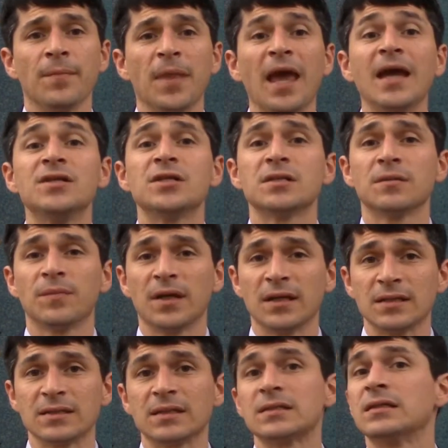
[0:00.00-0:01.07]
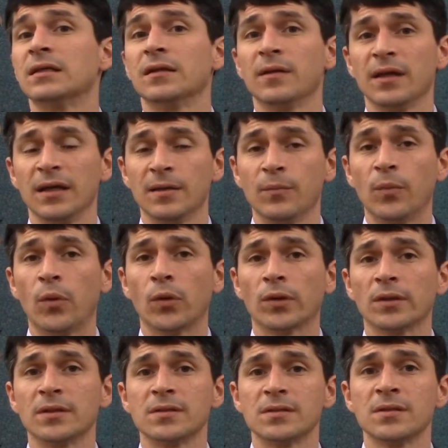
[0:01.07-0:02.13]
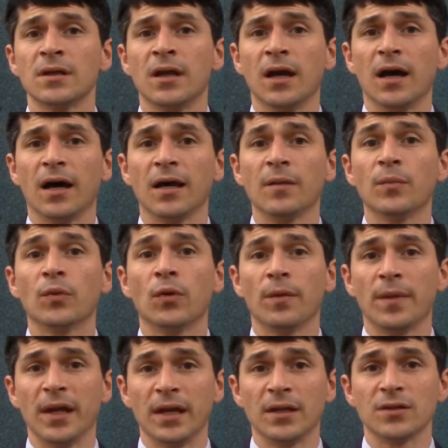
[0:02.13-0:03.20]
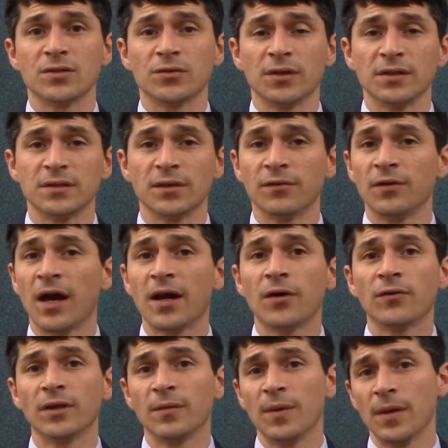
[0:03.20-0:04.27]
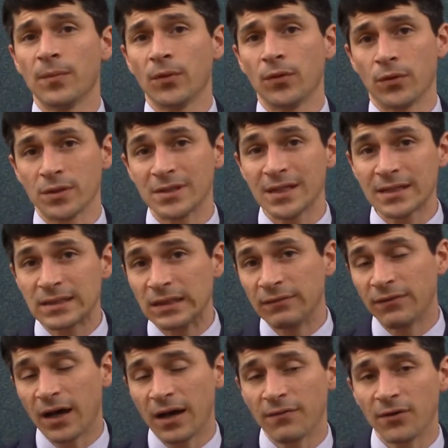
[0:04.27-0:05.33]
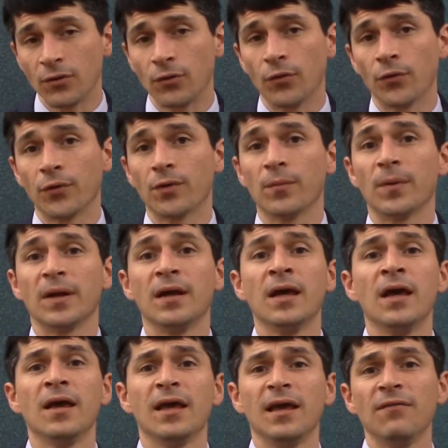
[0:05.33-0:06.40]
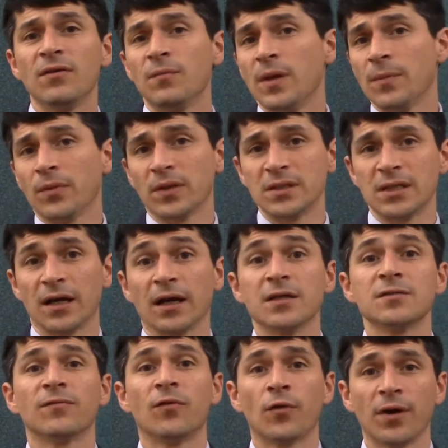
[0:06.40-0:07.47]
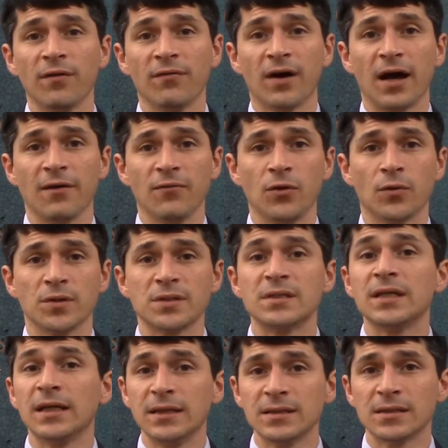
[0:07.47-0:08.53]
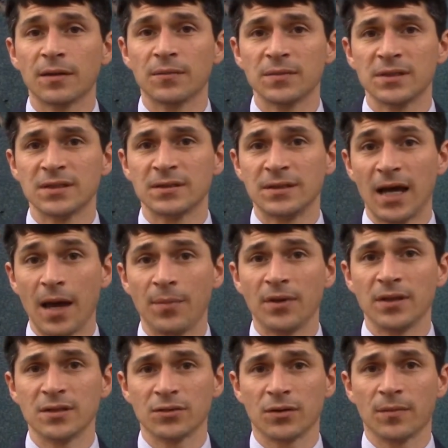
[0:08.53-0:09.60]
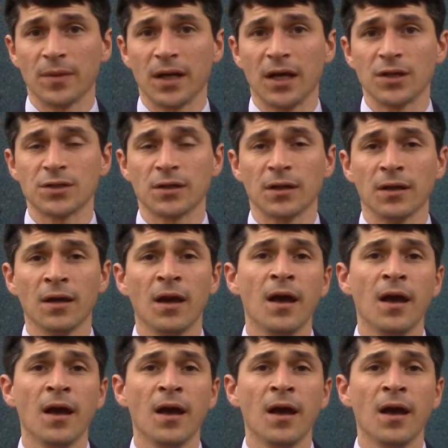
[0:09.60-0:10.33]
ageism that existed in Portland's employment industry. So not only people who are 65 and older, but even people as young as 45 who are seeing some type of discrimination.